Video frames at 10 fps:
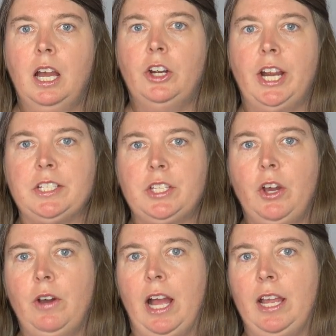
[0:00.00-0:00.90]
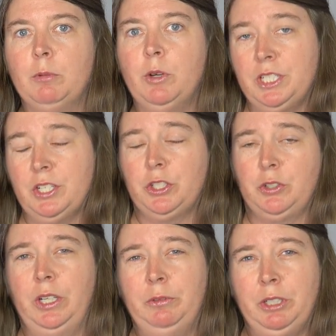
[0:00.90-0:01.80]
All right, so I'm going to
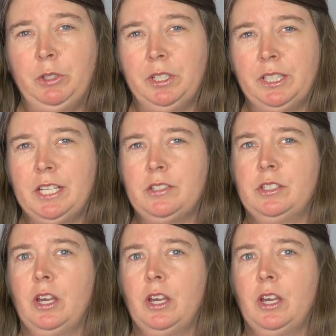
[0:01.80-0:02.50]
screen record this.